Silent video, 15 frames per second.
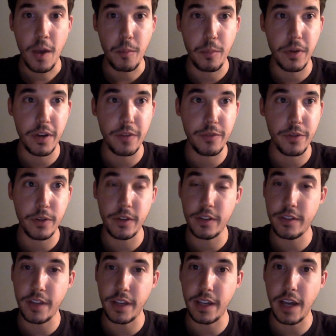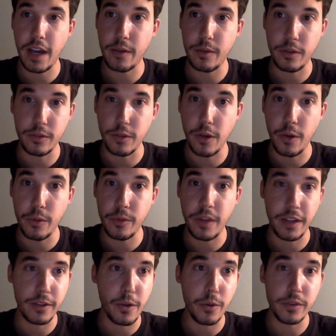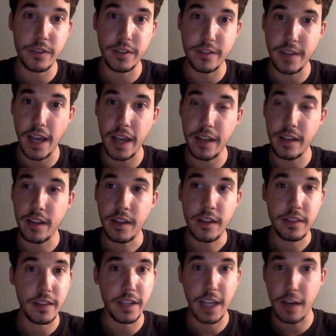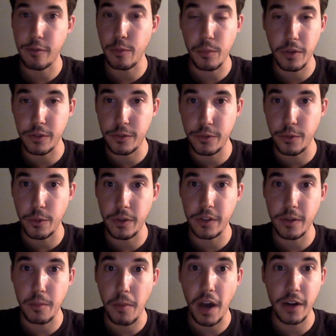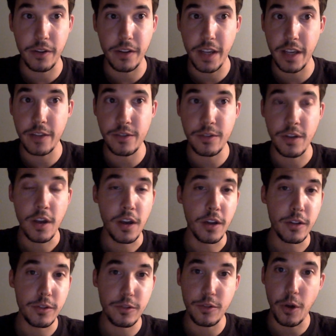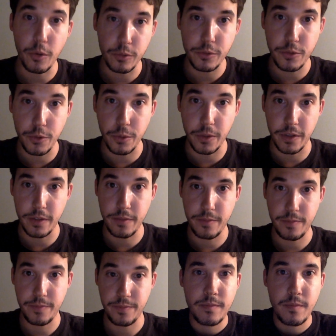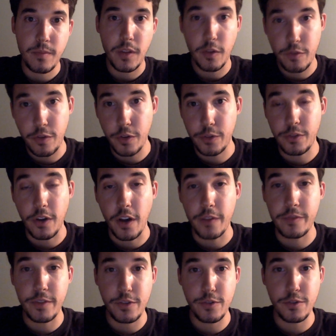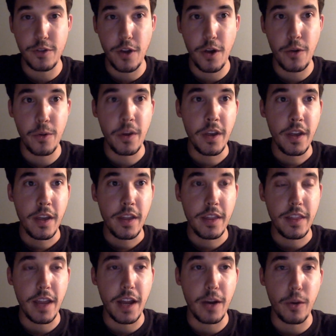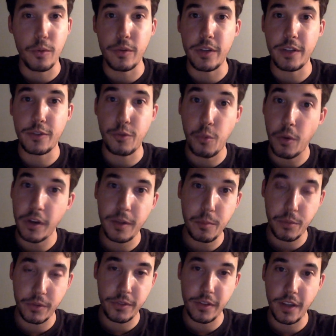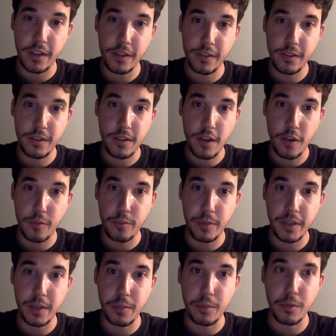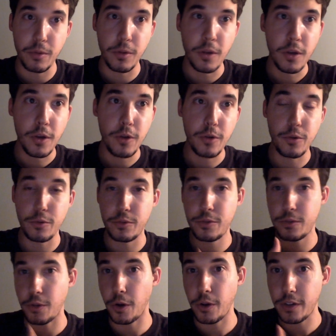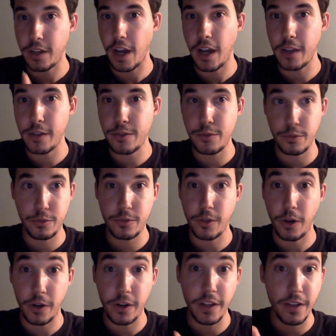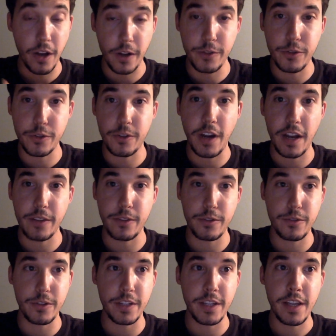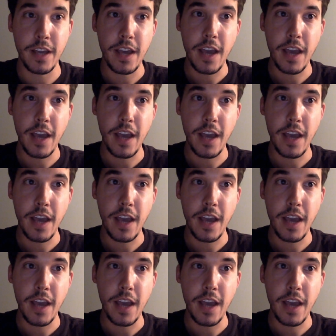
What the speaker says: but if you're going to take out a loan and go into debt, like everyone's doing in the modern age, don't do it. First off, did you know that only 20% of people who start college, who start an undergrad degree,